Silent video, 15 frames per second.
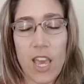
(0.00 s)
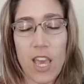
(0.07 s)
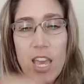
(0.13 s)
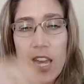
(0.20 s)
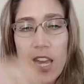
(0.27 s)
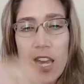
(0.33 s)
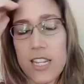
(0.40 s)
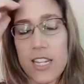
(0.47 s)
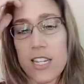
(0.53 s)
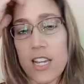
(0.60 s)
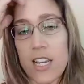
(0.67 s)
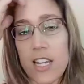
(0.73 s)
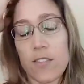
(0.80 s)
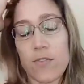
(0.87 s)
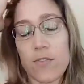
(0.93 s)
he
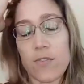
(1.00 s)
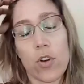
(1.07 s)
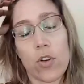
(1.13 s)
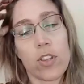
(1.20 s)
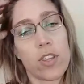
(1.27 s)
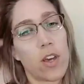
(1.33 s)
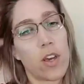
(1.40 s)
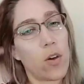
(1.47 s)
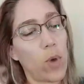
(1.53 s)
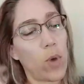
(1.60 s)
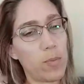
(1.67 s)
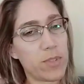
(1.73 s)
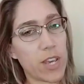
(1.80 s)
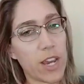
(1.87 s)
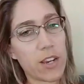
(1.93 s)
does, if you go to the
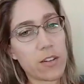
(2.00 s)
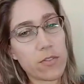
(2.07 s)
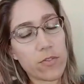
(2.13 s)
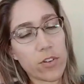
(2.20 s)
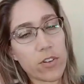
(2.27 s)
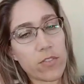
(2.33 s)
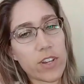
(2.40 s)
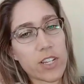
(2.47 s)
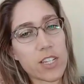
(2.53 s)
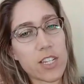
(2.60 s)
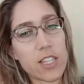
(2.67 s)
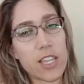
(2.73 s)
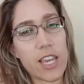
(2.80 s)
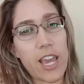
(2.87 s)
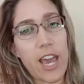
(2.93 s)
website for
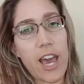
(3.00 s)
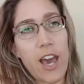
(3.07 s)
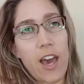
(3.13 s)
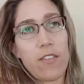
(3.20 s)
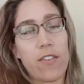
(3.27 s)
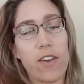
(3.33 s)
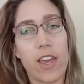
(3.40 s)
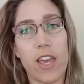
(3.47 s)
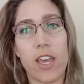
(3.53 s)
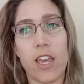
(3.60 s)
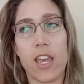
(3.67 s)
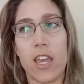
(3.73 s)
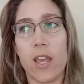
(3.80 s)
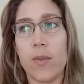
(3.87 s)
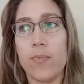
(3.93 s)
Evicted, they have
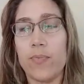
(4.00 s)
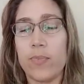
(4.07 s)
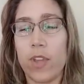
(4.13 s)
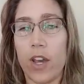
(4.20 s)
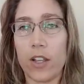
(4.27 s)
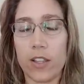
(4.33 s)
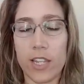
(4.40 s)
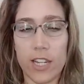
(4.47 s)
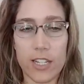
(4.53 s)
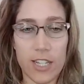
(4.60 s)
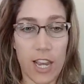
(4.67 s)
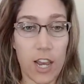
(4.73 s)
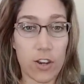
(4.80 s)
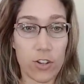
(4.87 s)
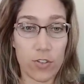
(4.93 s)
a link to
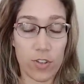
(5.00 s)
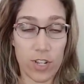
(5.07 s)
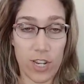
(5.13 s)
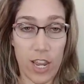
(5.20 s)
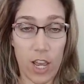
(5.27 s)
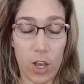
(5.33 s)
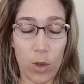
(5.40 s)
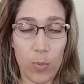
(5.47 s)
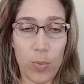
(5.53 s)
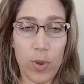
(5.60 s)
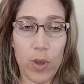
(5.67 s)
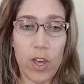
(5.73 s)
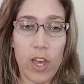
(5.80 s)
how you can help.